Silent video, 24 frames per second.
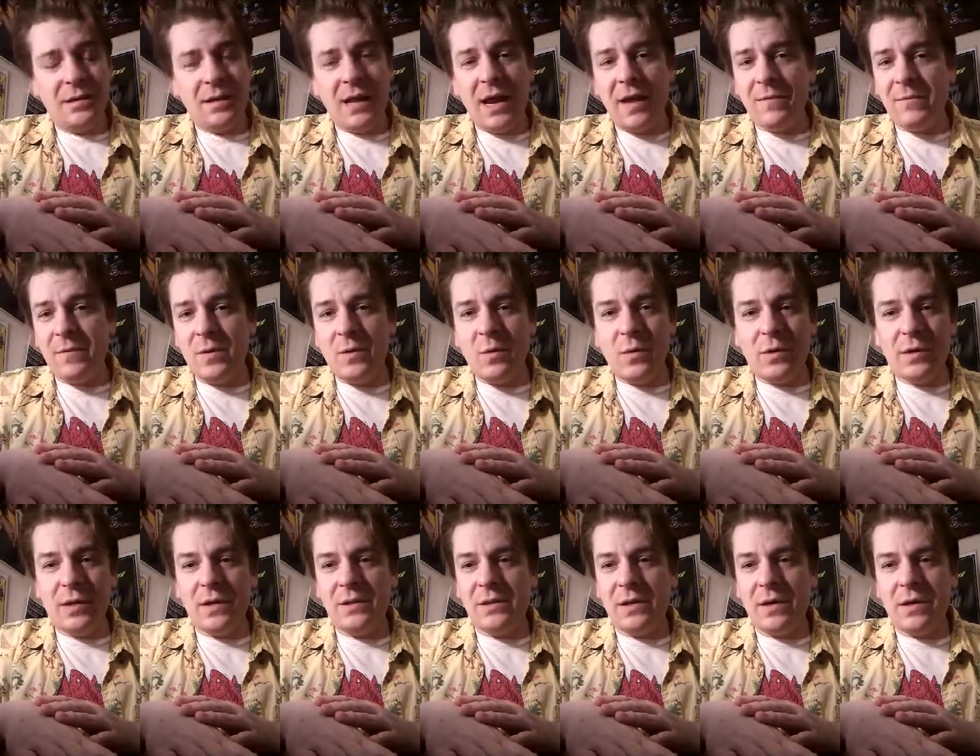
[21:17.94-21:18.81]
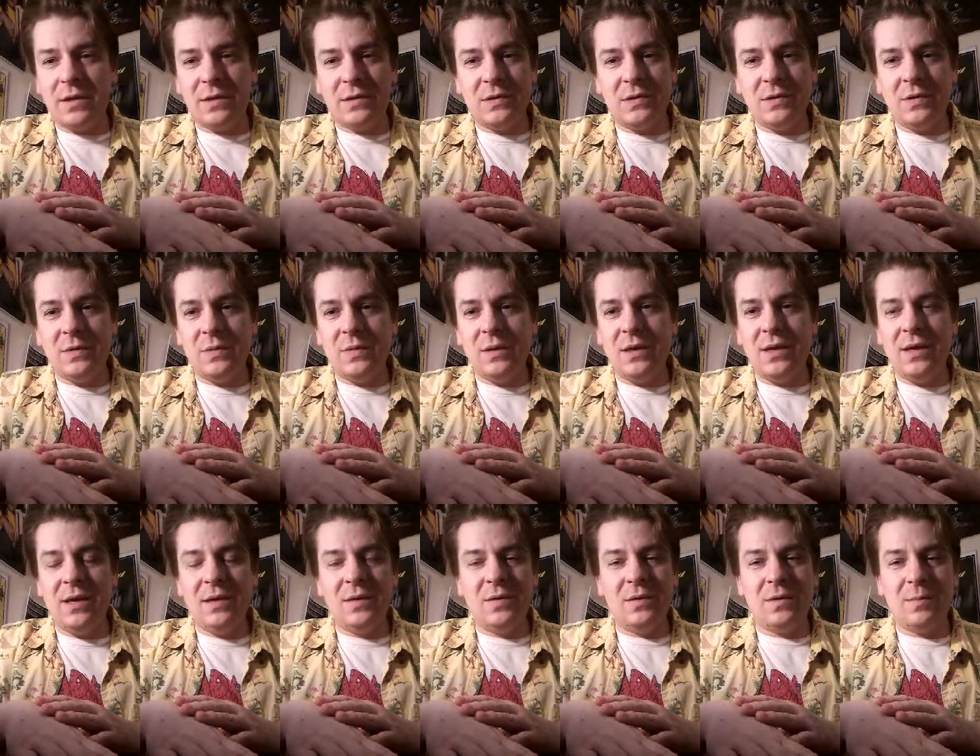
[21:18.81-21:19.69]
everyone he talks to,
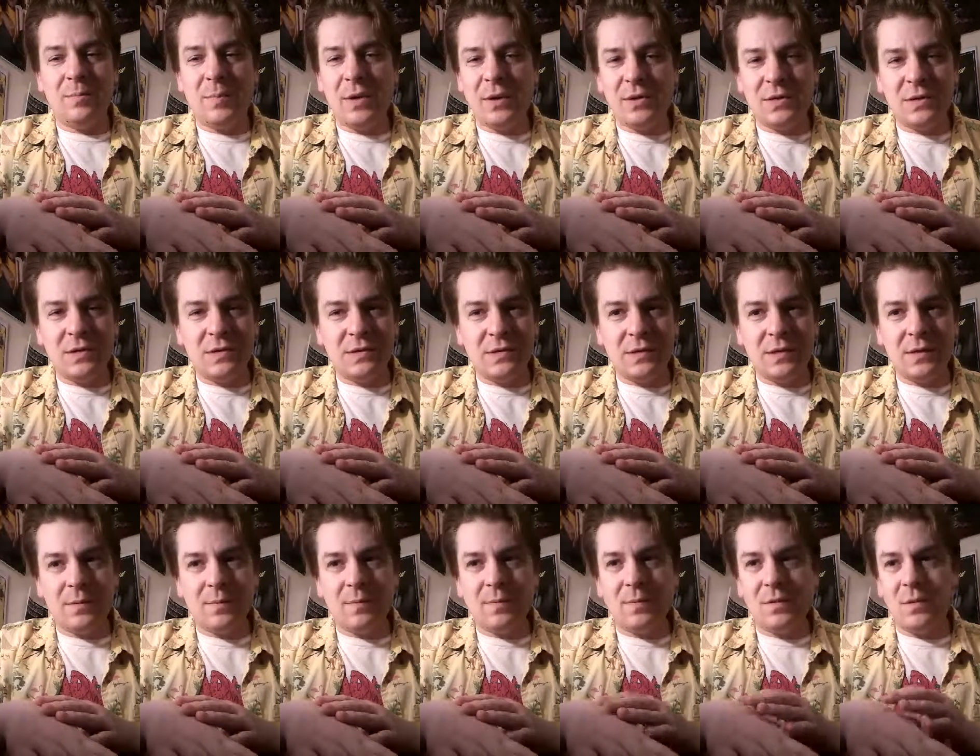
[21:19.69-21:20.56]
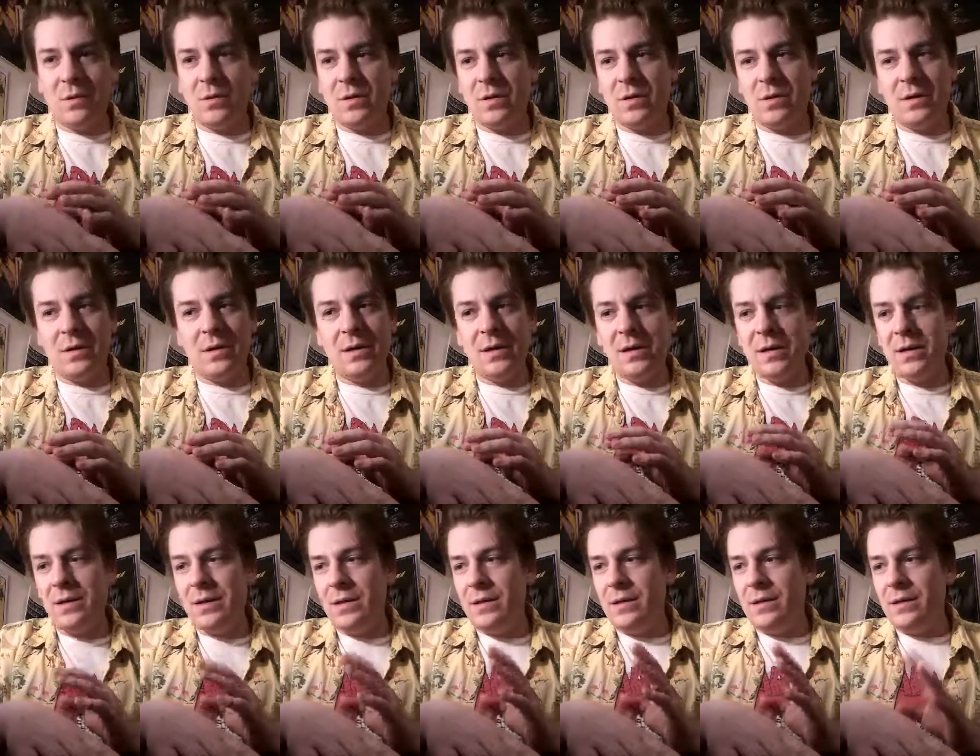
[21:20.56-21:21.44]
he either punches them or
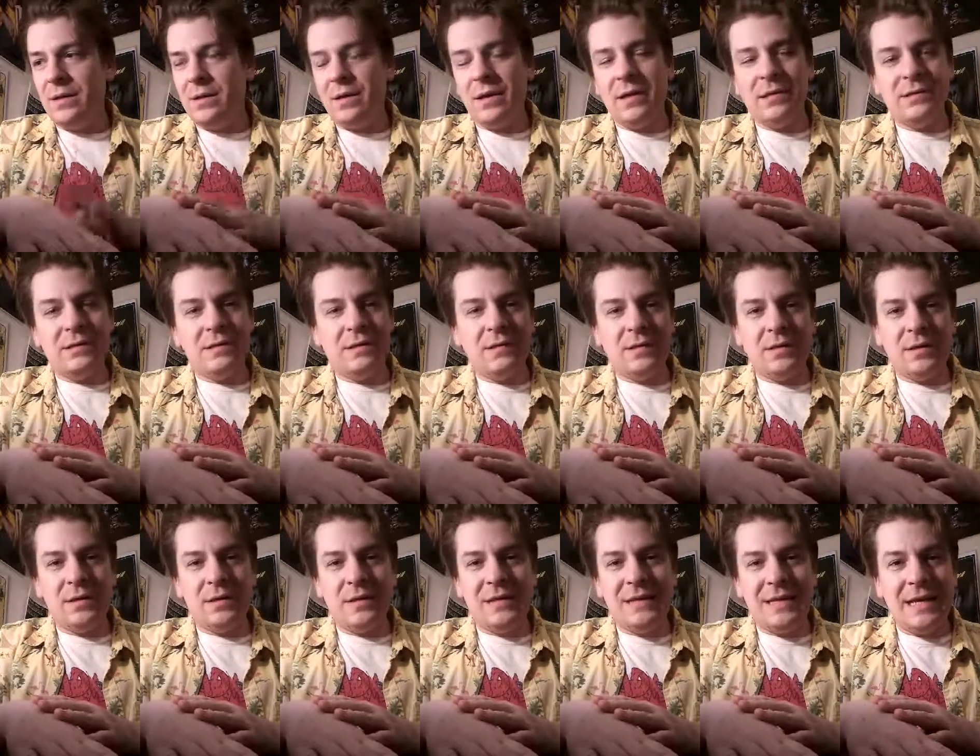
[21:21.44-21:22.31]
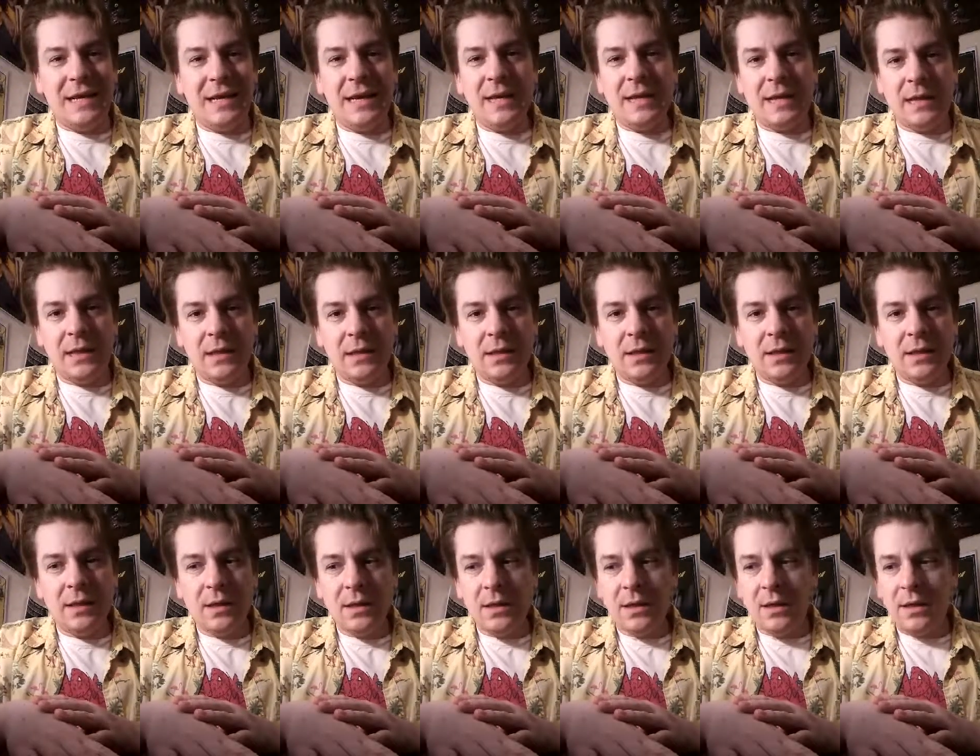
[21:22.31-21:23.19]
is a dick,
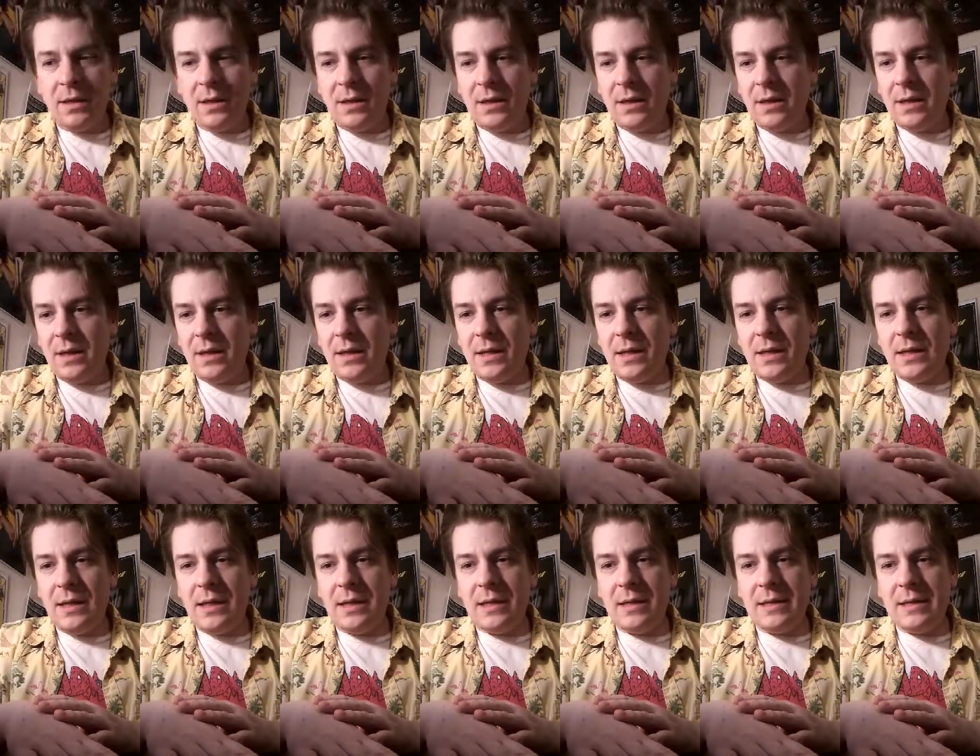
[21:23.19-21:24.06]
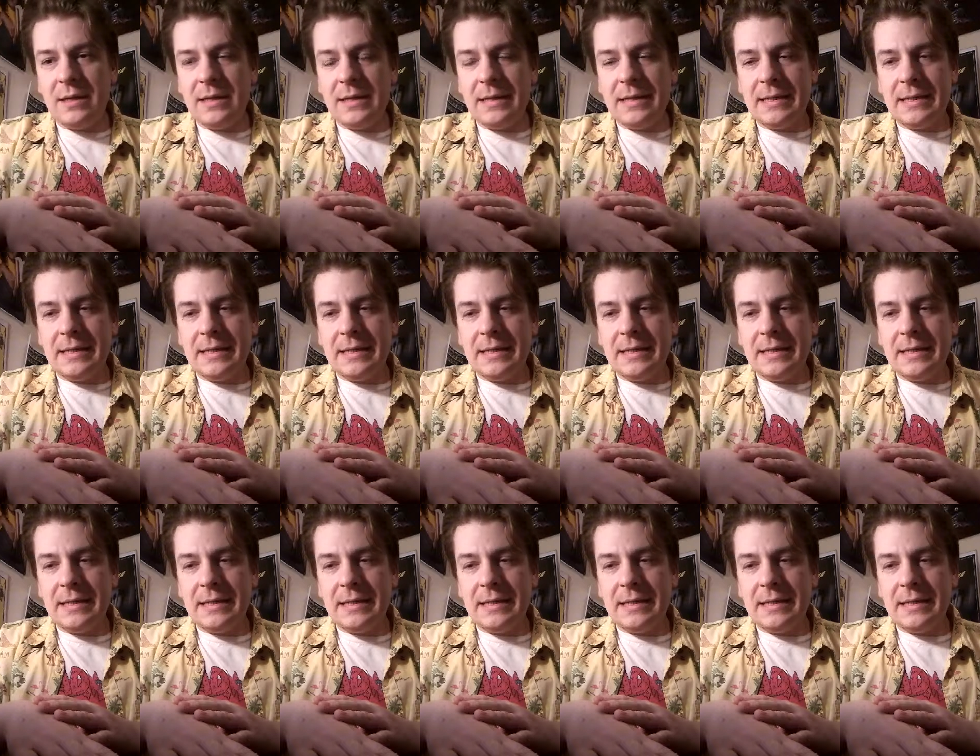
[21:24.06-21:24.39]
and